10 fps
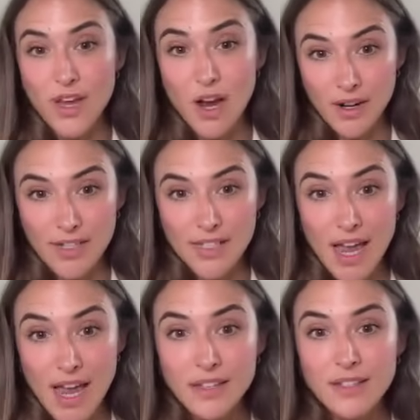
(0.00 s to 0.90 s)
the
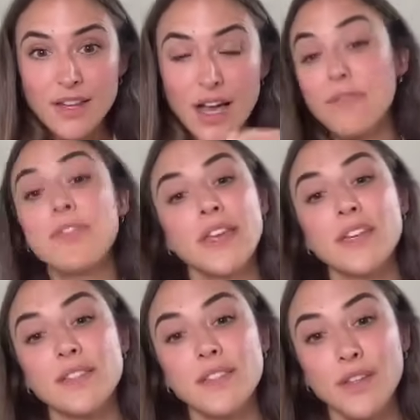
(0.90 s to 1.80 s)
architect, I
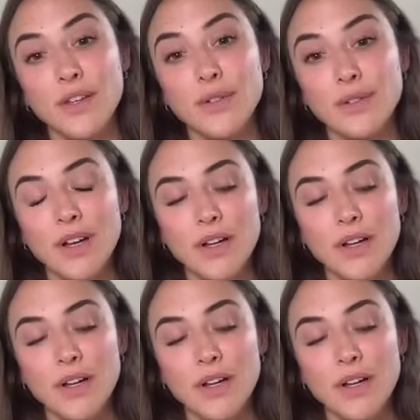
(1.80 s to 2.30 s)
think it's you.